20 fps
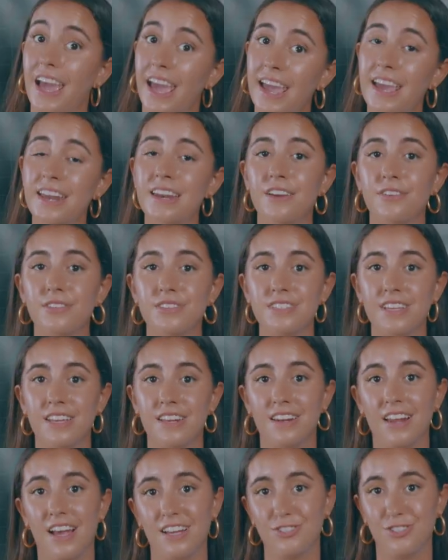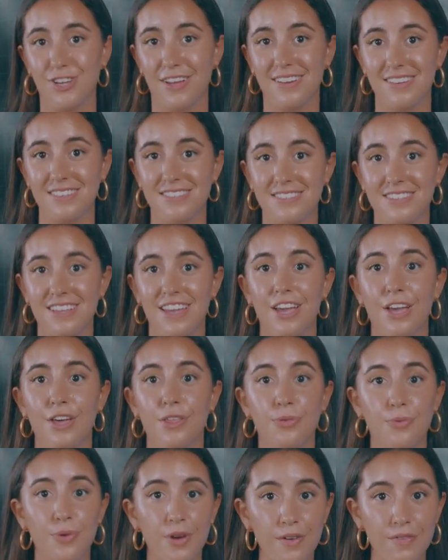and irritated hygienists.
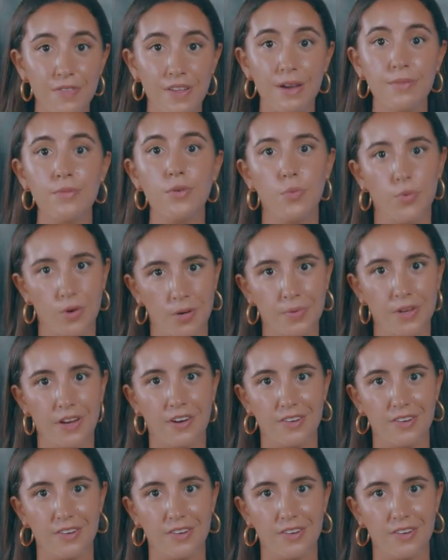3 of them will be